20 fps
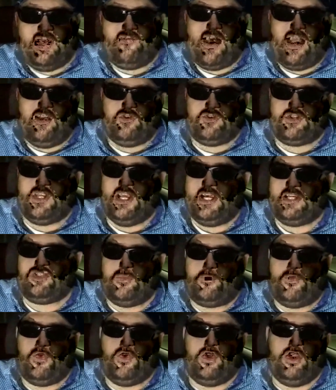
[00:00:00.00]
I've actually taken
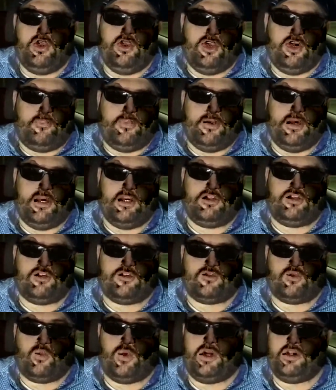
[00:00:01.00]
some pretty good
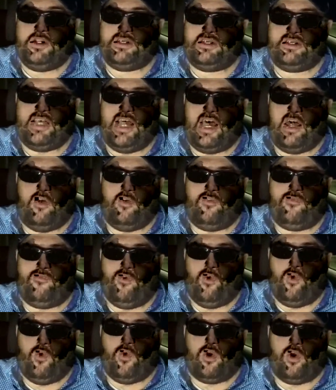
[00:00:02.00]
pictures with the Stylo
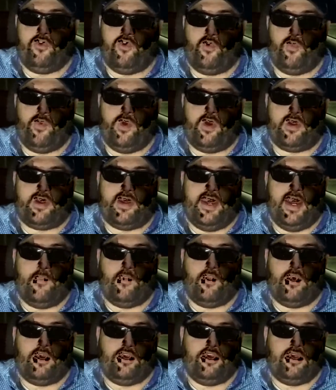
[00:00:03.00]
4 on the rear
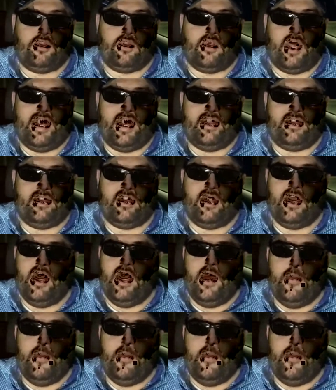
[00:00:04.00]
camera in good lighting,